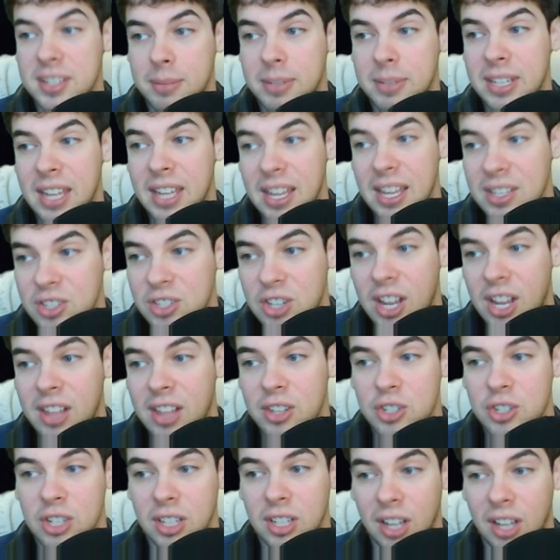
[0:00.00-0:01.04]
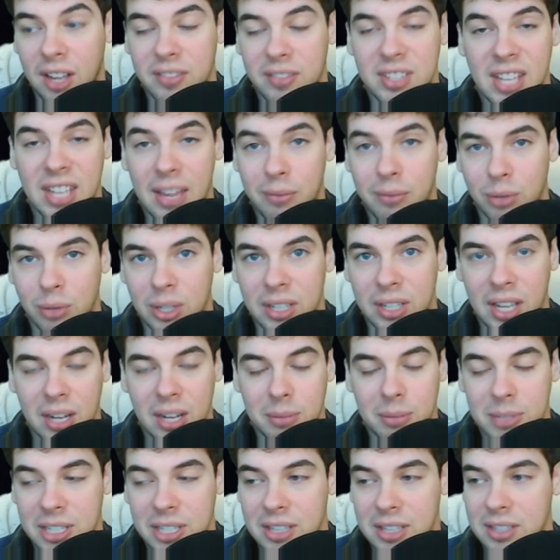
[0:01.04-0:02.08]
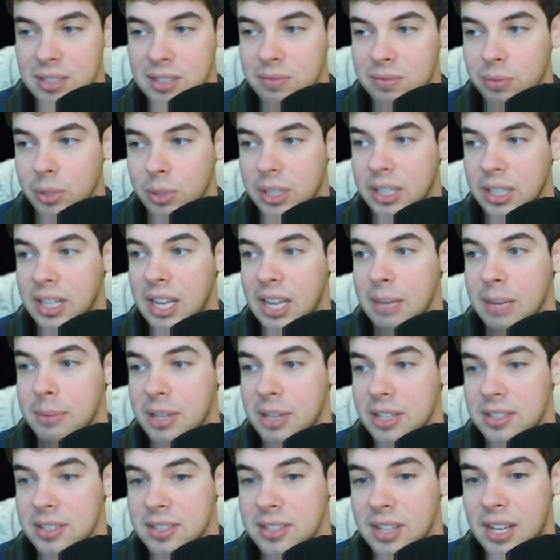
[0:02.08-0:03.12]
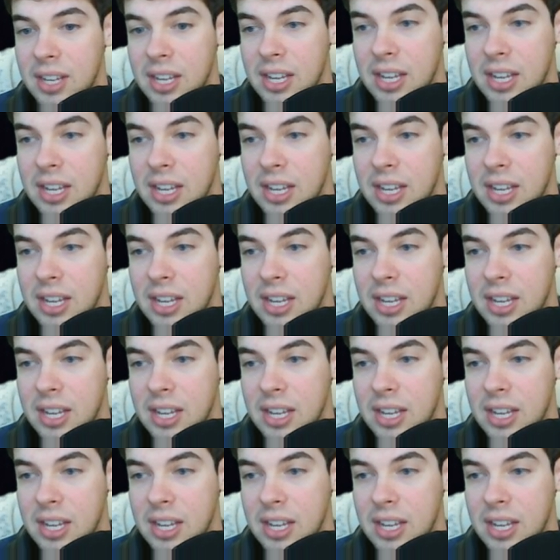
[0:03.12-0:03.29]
I mean, yeah, it's challenging. Obviously, every enemy in this freaking game is.